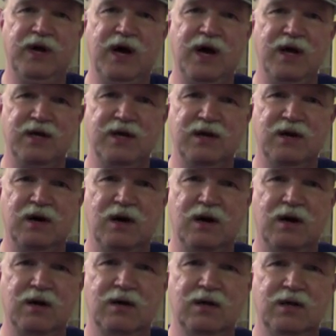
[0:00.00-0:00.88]
hot
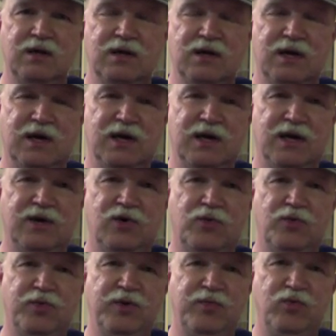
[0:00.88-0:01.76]
car, and I
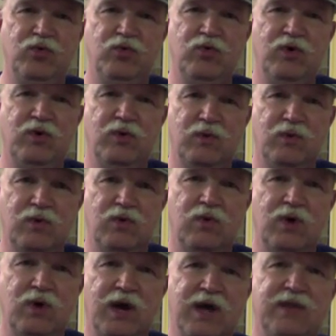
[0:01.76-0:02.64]
know people
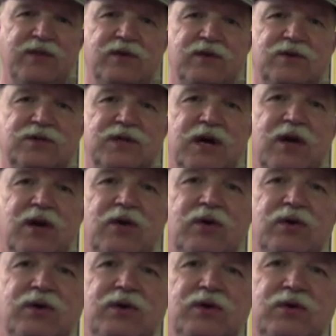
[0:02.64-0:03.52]
who had their
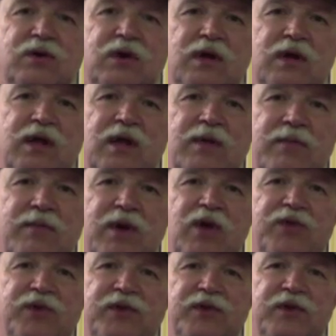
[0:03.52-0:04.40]
childhood ukulele
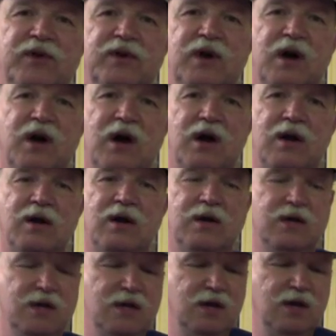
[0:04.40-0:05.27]
melt in their car,
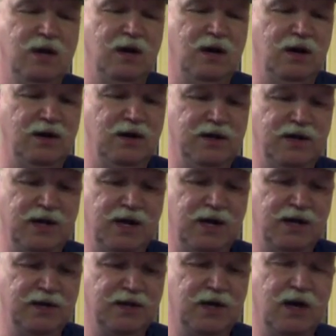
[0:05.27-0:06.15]
in a
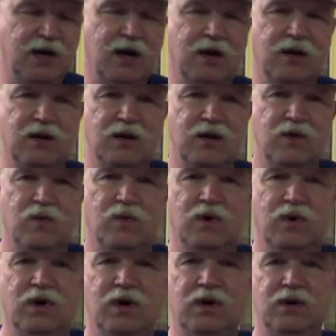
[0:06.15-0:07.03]
hot car,
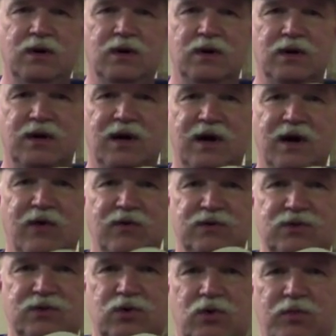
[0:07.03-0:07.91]
where I
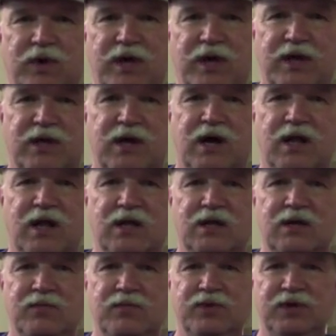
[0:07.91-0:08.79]
was told by the
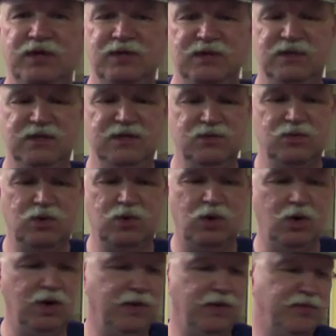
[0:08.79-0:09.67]
Makala company that these will
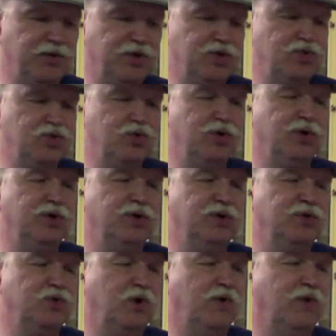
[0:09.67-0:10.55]
hold up to
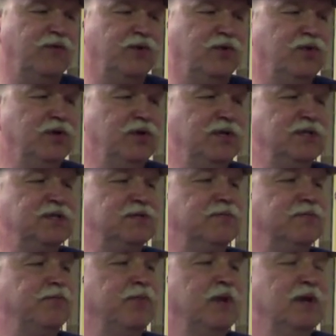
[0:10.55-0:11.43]
212
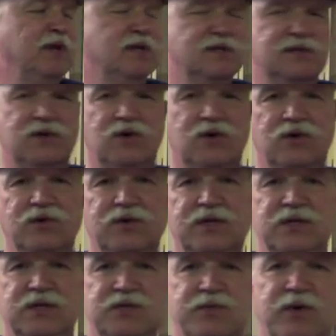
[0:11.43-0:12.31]
degrees. So
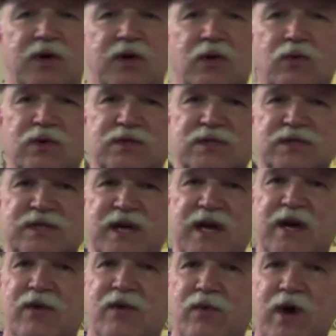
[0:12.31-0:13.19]
they should be able to
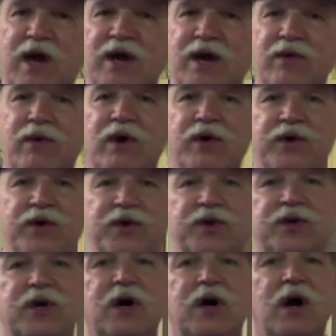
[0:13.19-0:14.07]
withstand riding around in
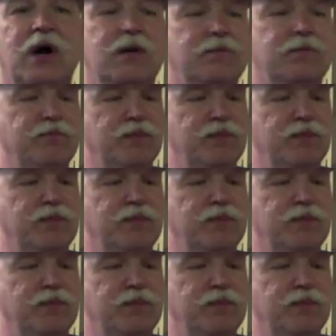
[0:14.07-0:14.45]
your car.